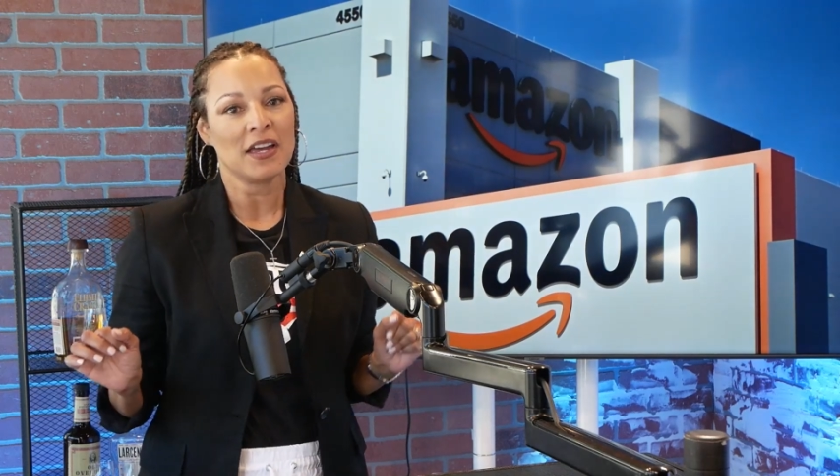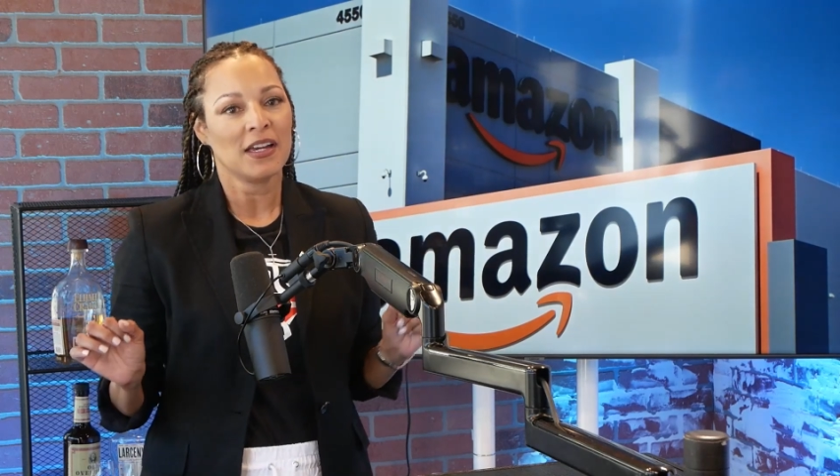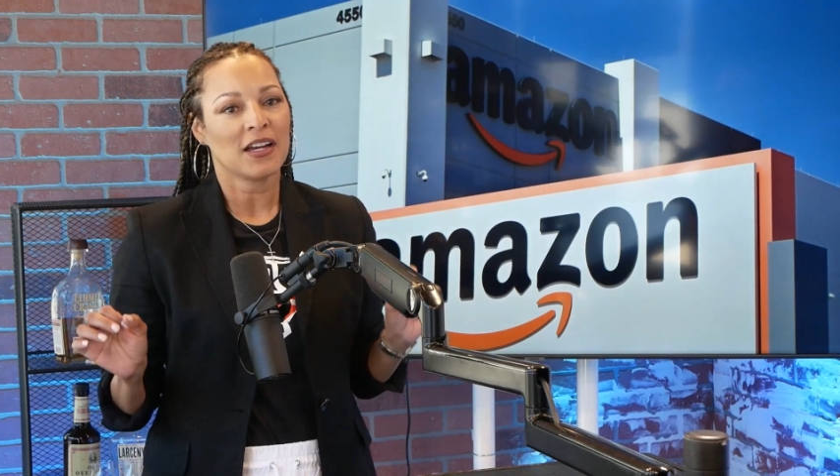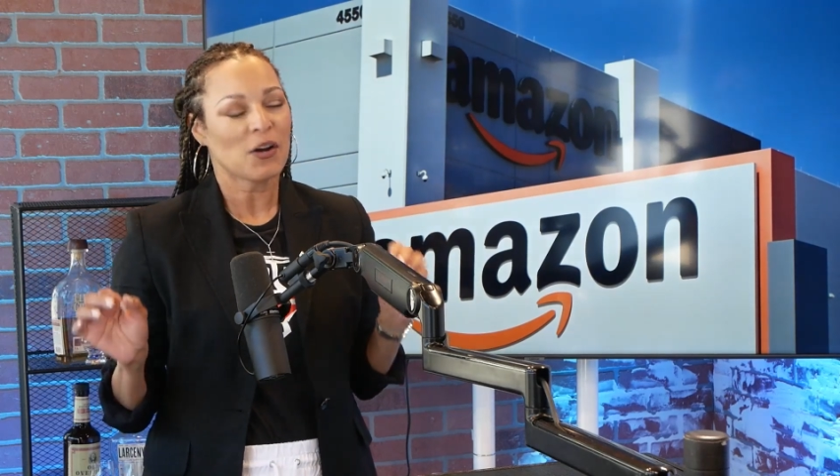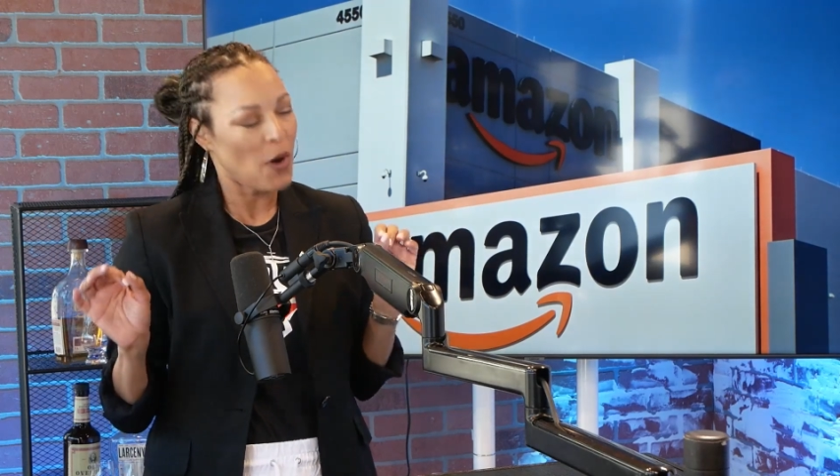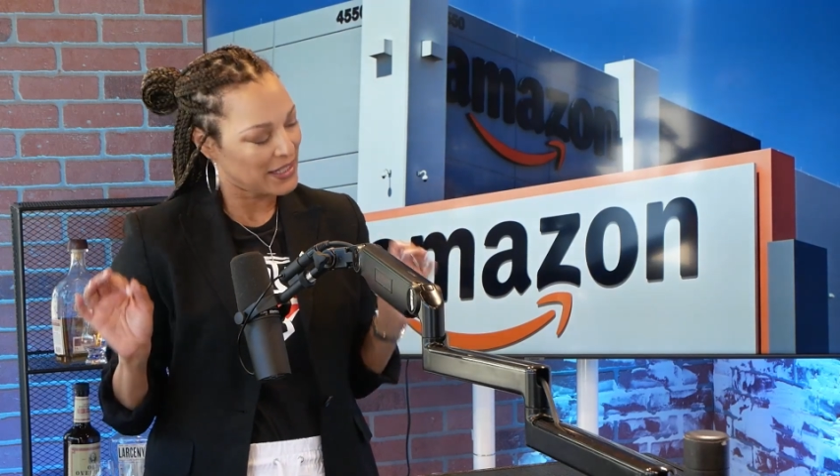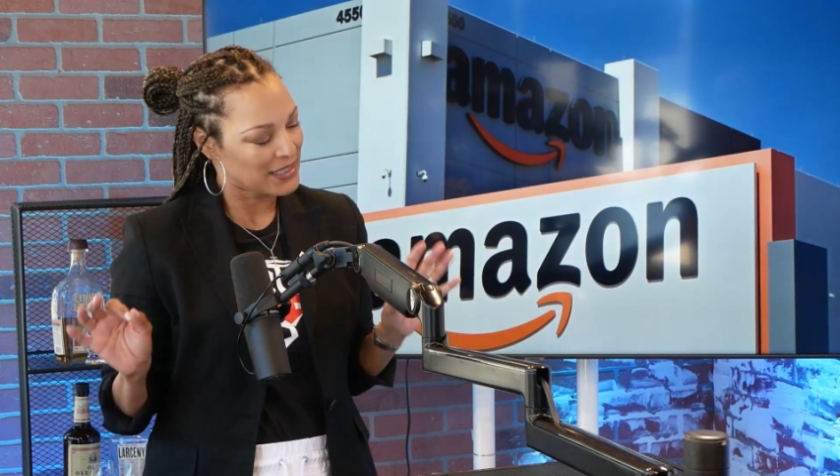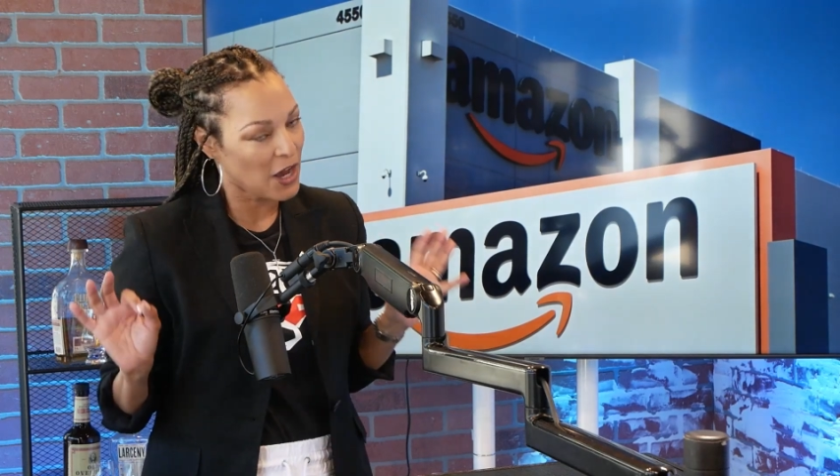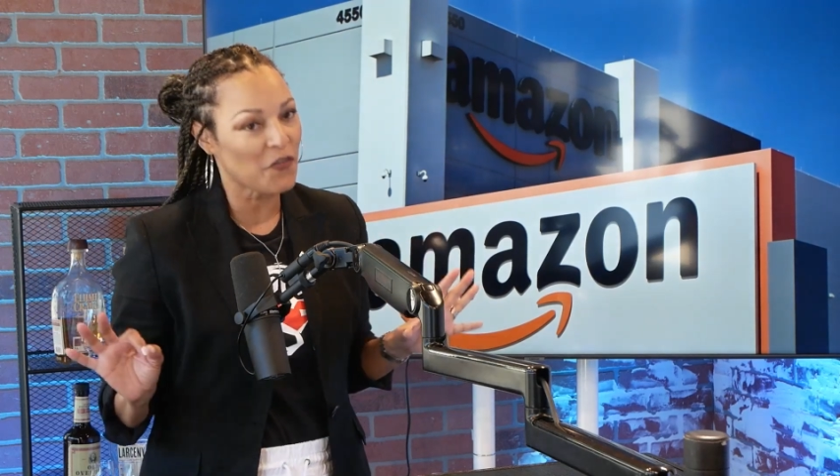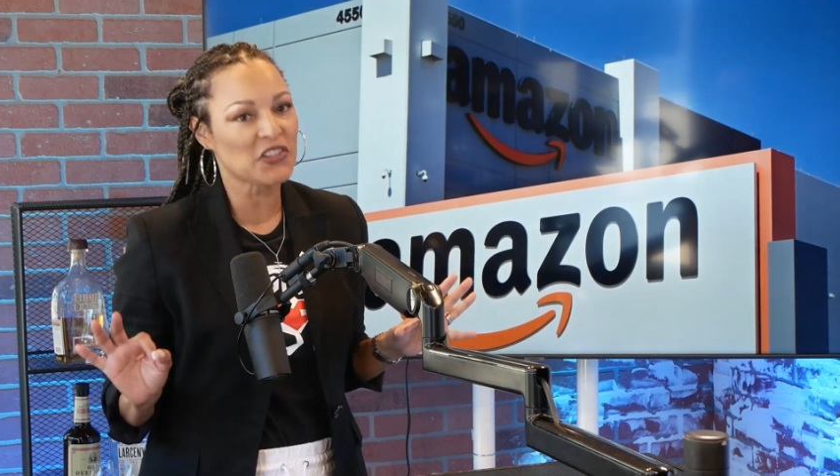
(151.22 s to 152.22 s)
quite
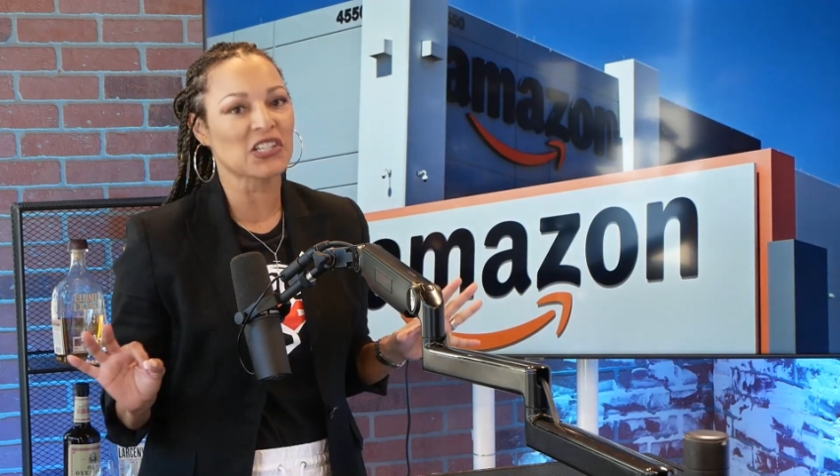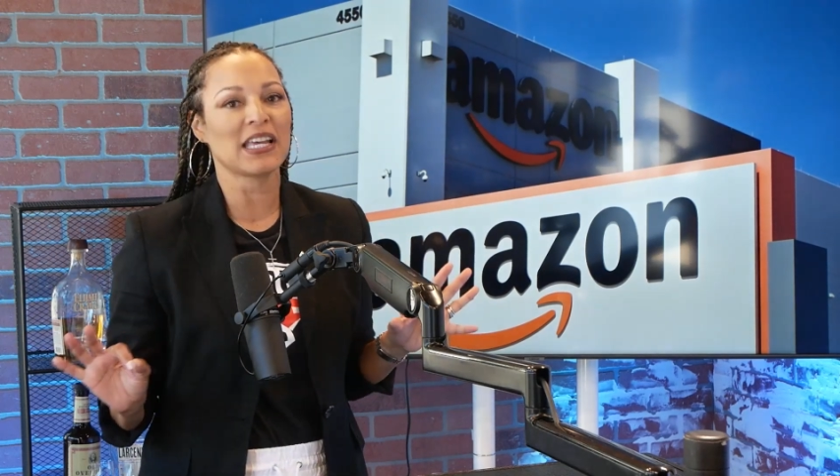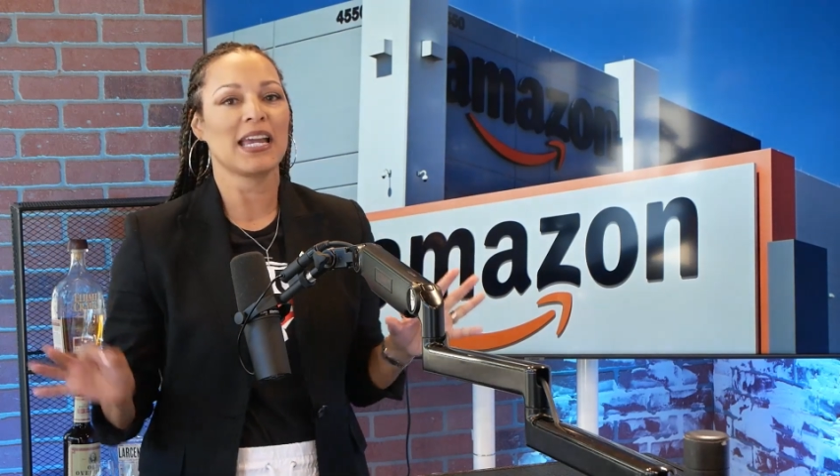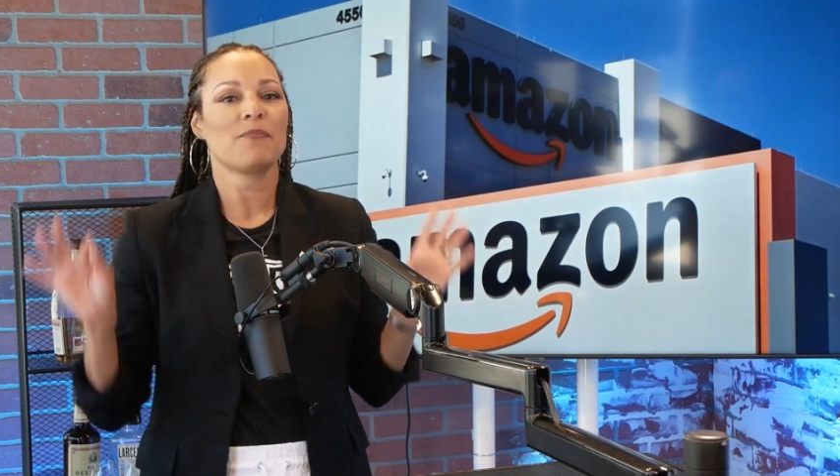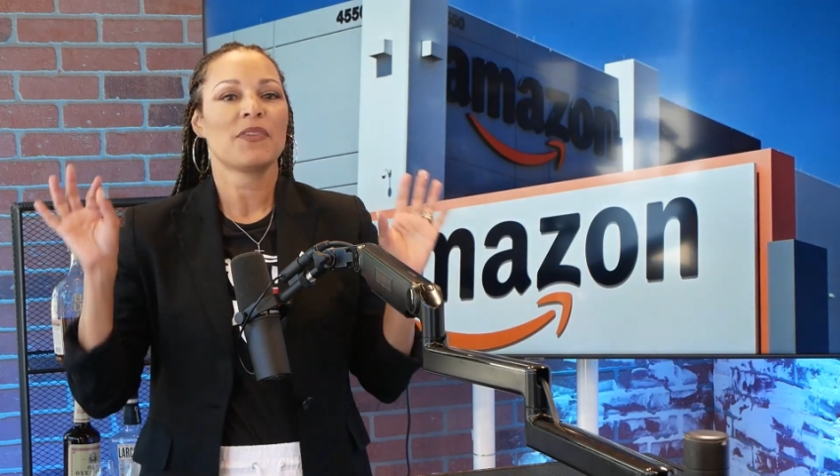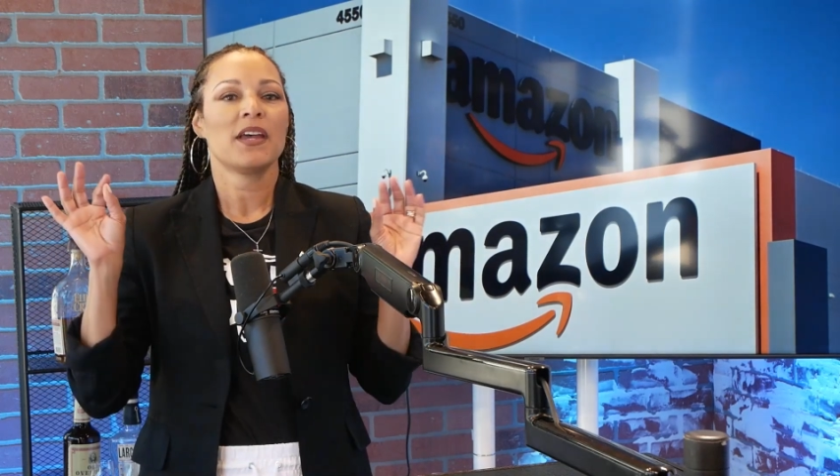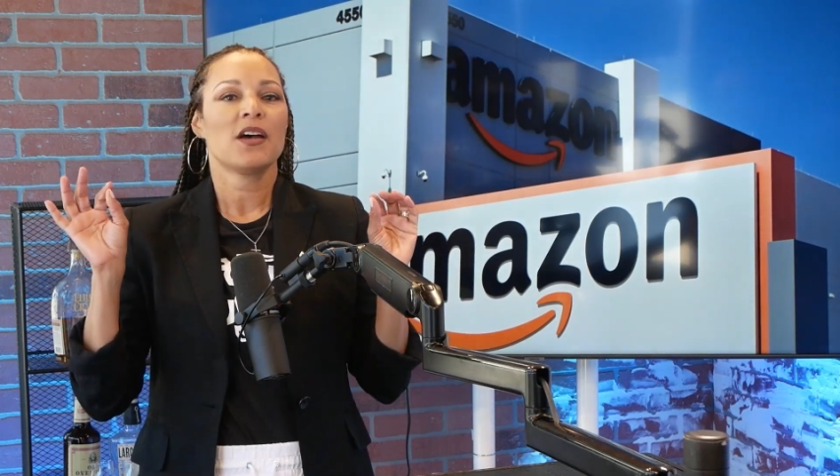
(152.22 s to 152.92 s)
selfishly,